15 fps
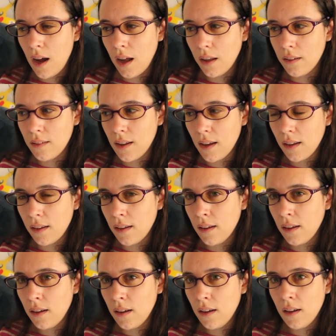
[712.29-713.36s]
and then
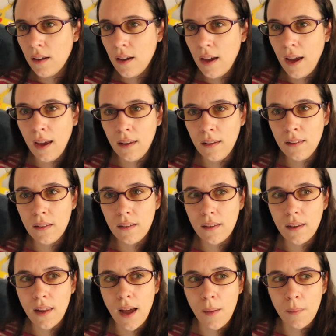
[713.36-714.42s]
anything
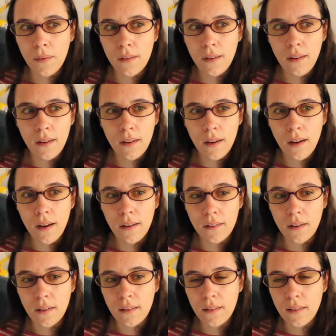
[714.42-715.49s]
that happens
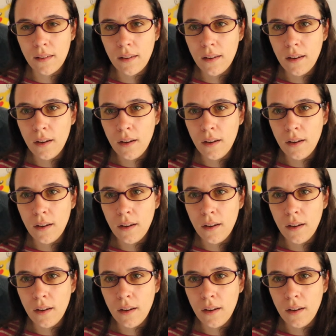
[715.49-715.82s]
that